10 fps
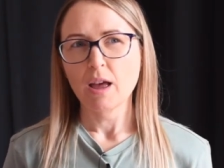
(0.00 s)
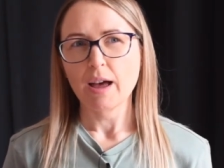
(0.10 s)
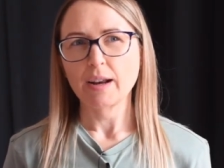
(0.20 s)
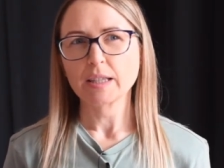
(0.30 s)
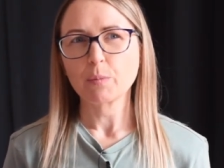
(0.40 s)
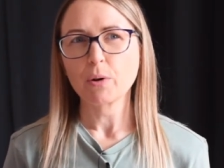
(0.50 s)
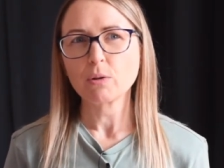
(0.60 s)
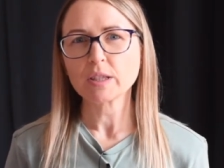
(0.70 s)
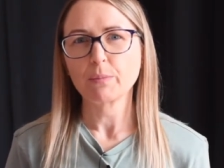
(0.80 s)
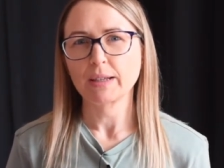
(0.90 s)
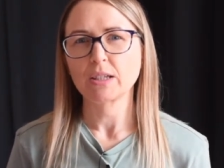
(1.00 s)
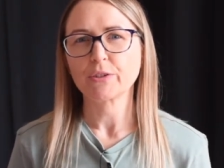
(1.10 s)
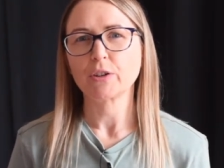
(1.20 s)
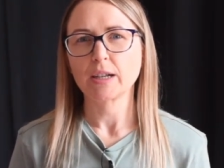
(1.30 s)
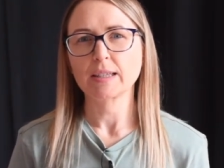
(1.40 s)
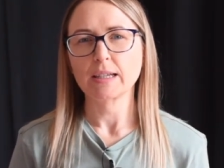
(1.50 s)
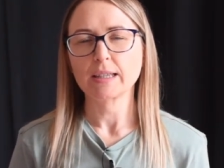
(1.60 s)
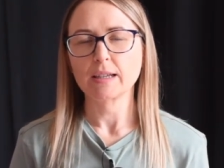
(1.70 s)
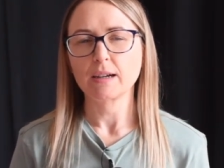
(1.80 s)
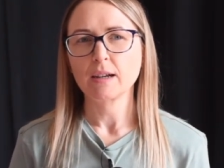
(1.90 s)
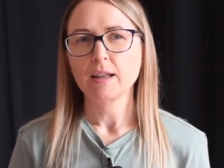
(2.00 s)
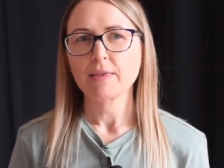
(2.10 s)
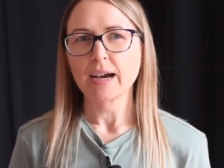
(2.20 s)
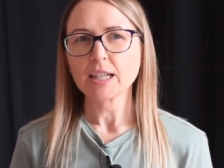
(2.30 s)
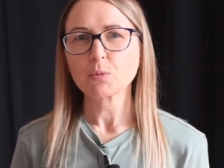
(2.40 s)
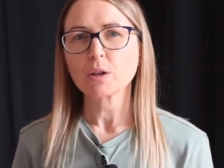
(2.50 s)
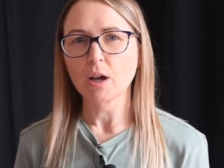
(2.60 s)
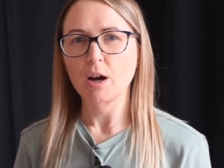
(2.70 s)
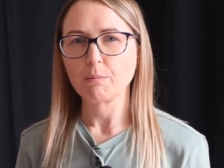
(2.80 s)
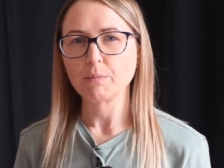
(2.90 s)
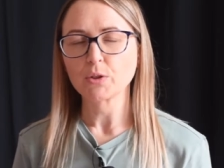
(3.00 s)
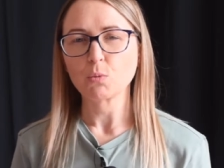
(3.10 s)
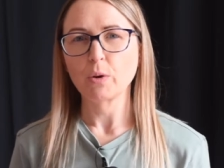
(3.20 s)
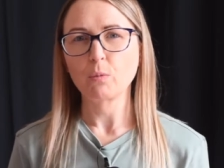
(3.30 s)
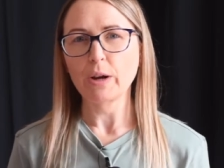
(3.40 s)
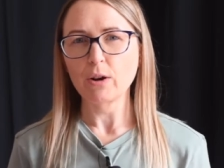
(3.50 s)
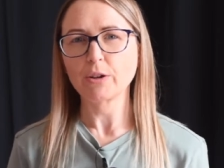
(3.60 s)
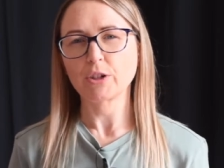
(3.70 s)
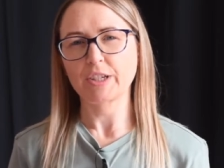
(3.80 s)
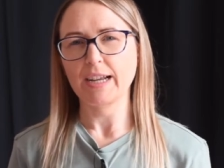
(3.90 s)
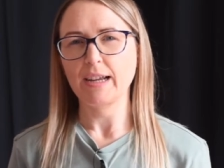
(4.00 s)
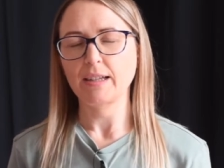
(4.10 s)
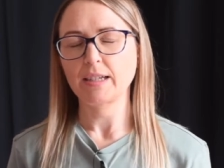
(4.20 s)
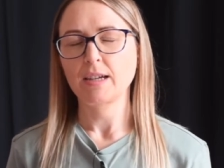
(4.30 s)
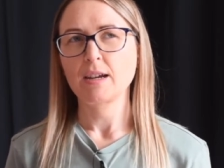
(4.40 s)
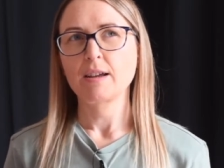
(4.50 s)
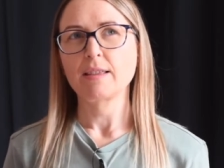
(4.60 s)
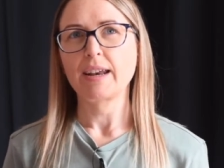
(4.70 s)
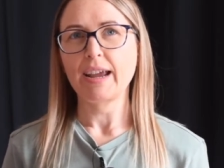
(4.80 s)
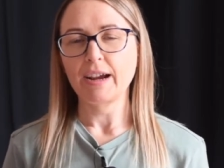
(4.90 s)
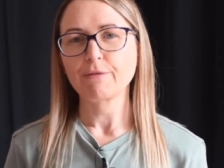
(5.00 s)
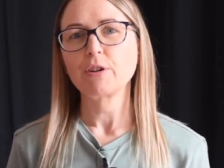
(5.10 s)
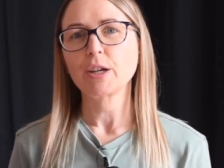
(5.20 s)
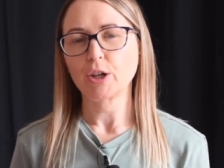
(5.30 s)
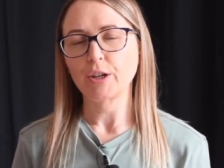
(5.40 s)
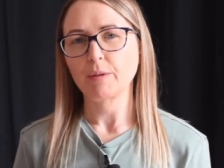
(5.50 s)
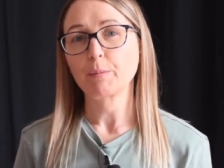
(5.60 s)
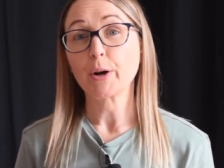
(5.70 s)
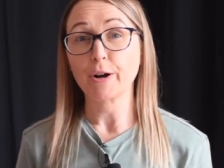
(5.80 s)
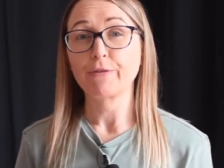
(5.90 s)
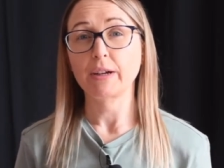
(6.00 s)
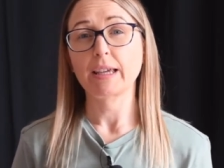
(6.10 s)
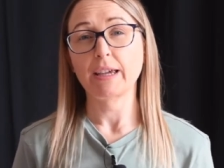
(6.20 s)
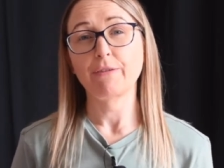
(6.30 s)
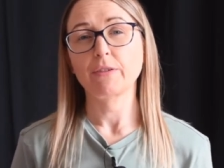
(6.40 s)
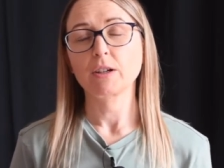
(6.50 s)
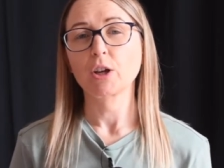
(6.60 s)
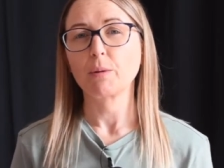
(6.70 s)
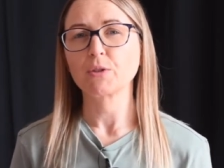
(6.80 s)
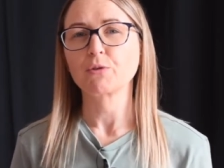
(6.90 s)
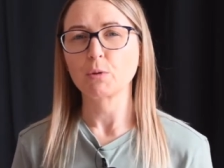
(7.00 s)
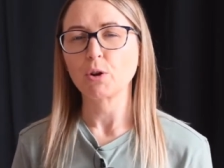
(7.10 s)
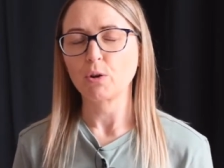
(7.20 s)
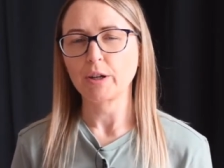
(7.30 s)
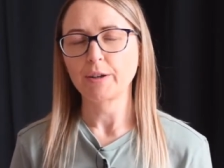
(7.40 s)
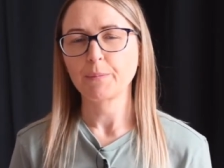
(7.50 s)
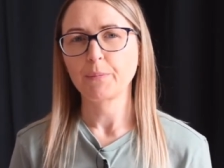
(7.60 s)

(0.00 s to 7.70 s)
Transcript: And I suppose the message for us is that that's what comes when we understand that every good and perfect gift comes from God.